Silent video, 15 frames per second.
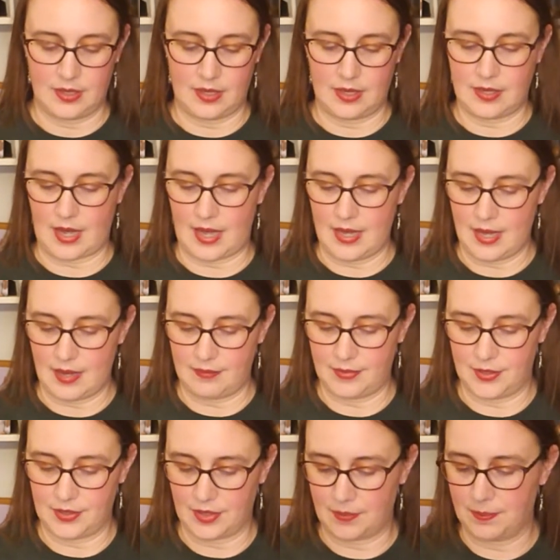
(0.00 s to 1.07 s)
And I have
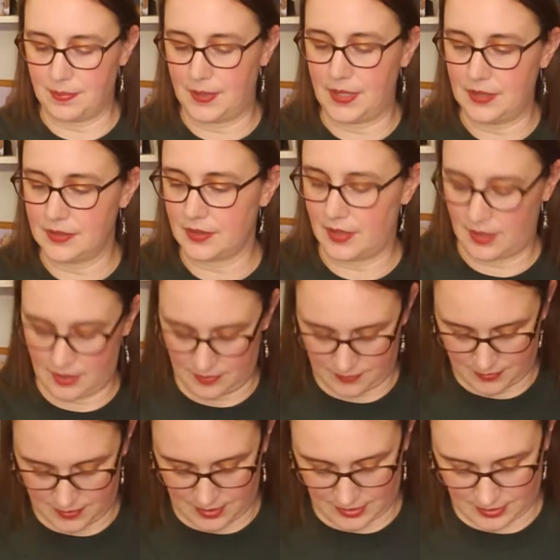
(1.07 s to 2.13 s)
here a piece
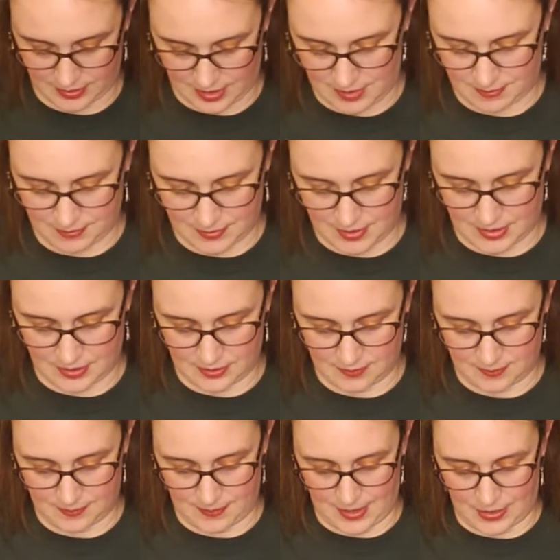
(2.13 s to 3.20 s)
of duct tape that is
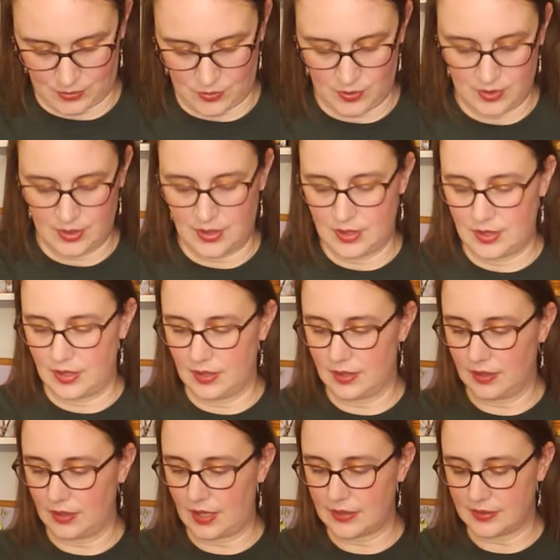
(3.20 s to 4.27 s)
about a
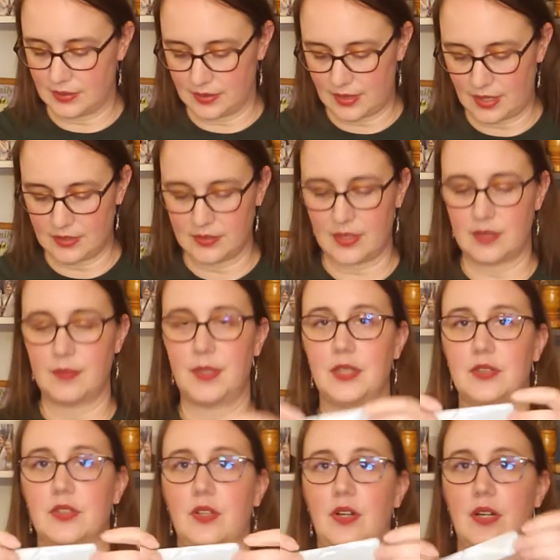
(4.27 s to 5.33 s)
little less than 10
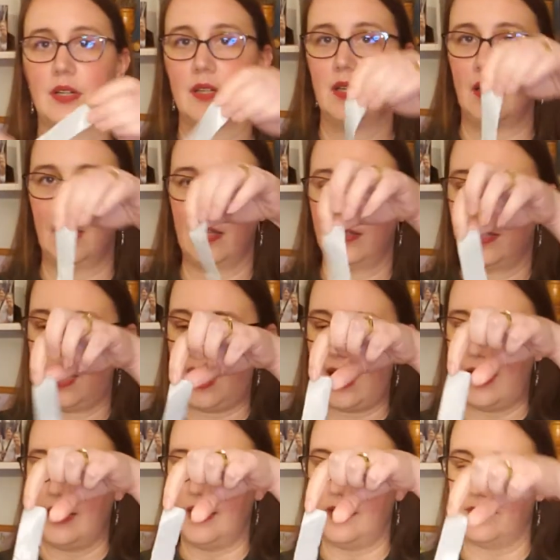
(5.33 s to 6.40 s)
centimeters long that
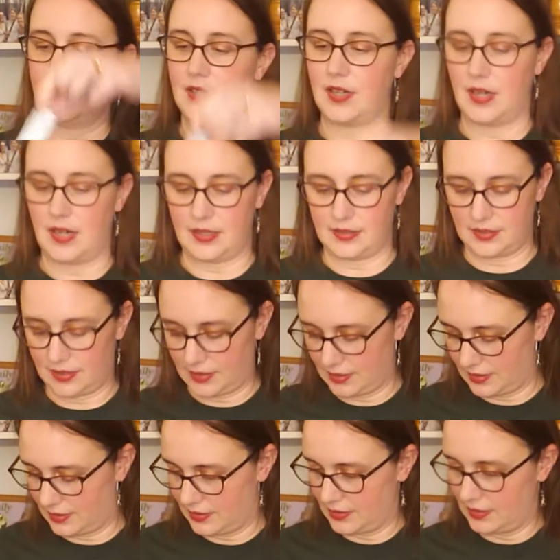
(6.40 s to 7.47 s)
I have cut
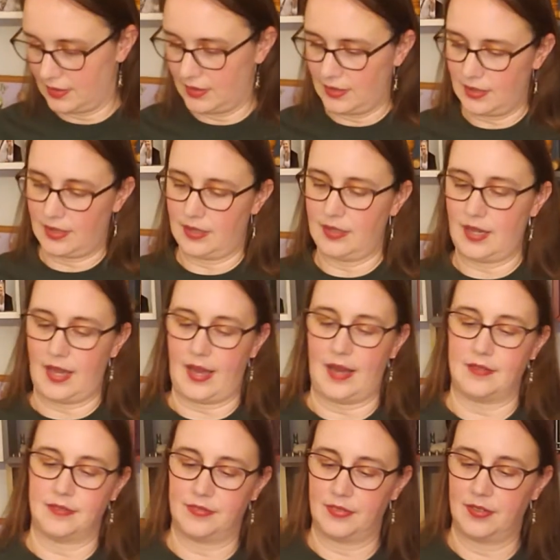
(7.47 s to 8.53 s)
in
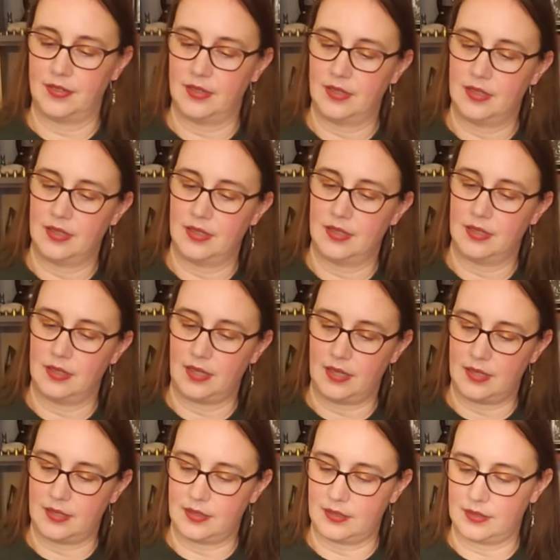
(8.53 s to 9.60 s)
half,
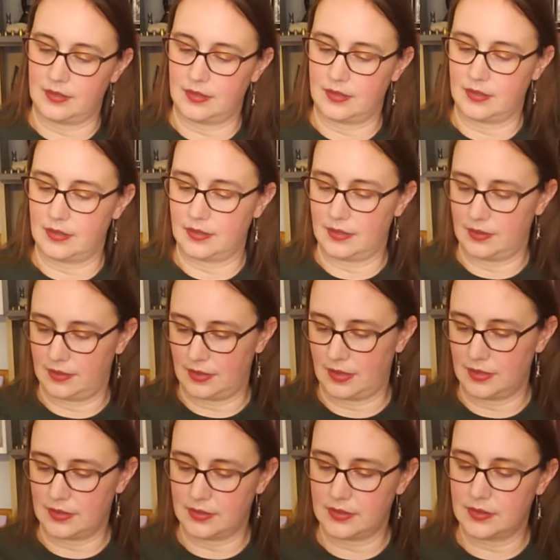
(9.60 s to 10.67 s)
like
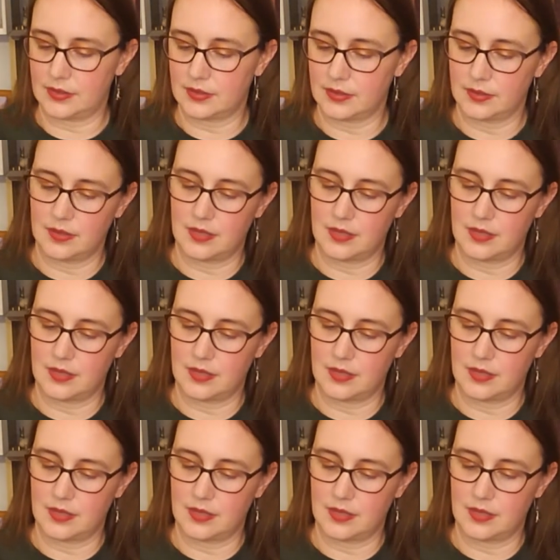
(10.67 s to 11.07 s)
this.